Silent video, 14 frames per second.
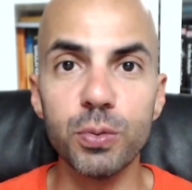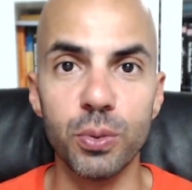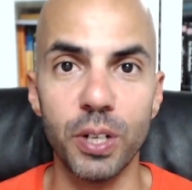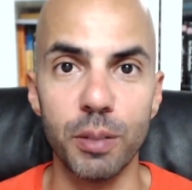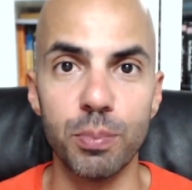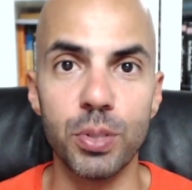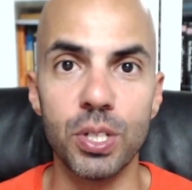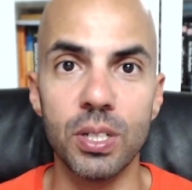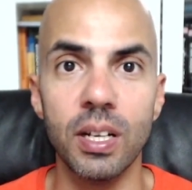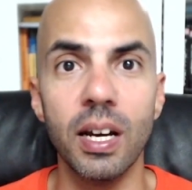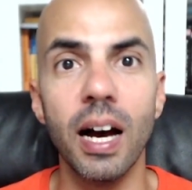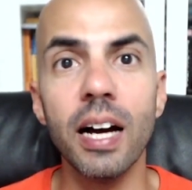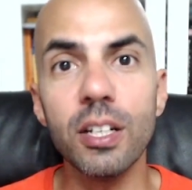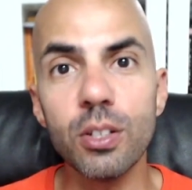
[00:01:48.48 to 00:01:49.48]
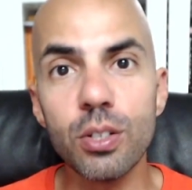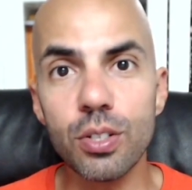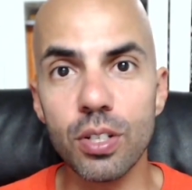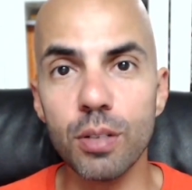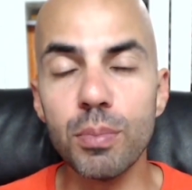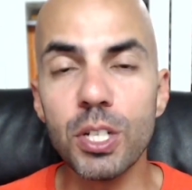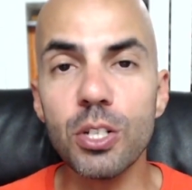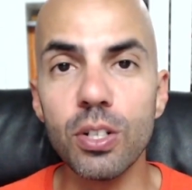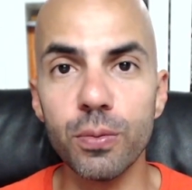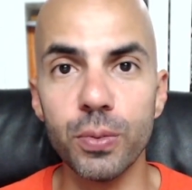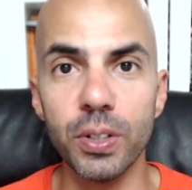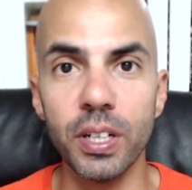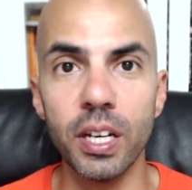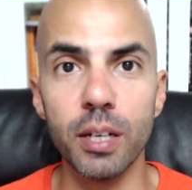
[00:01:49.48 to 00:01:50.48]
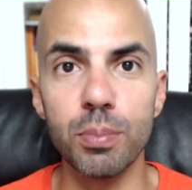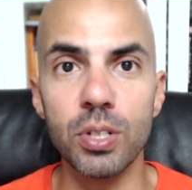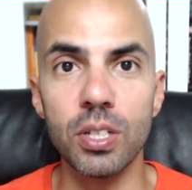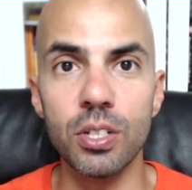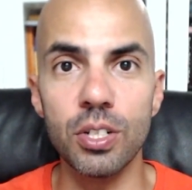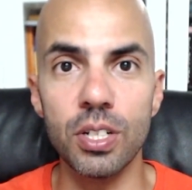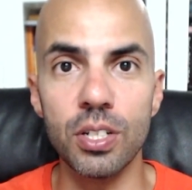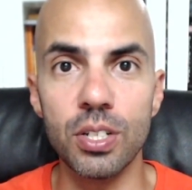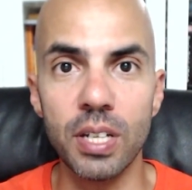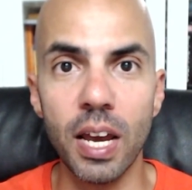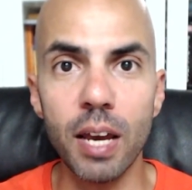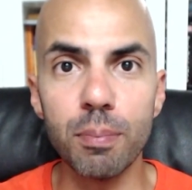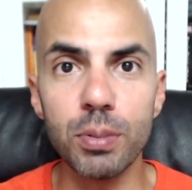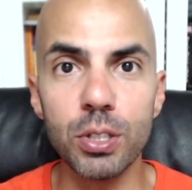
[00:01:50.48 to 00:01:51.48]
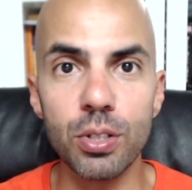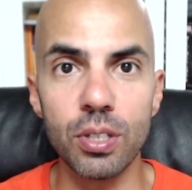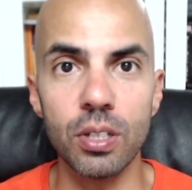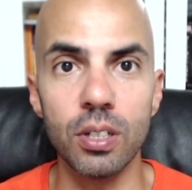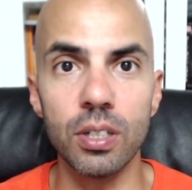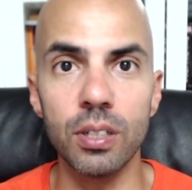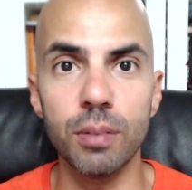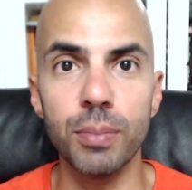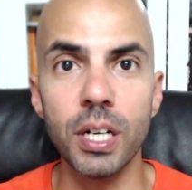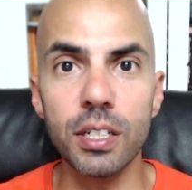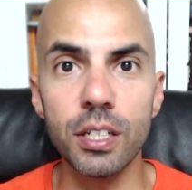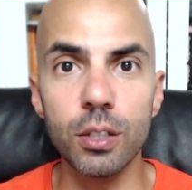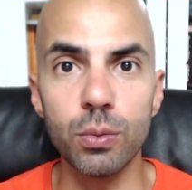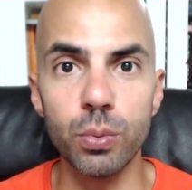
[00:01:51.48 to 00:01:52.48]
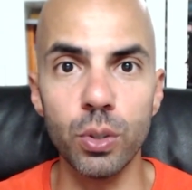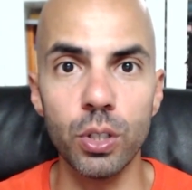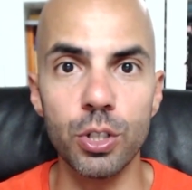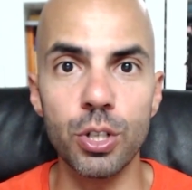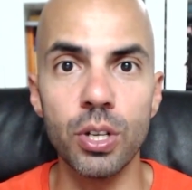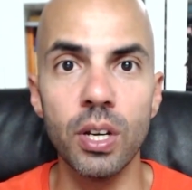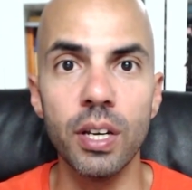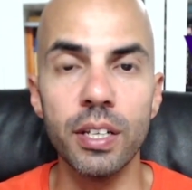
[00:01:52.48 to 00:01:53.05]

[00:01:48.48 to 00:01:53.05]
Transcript: to apps. I use commission-free apps such as Apple Stock, MarketWatch,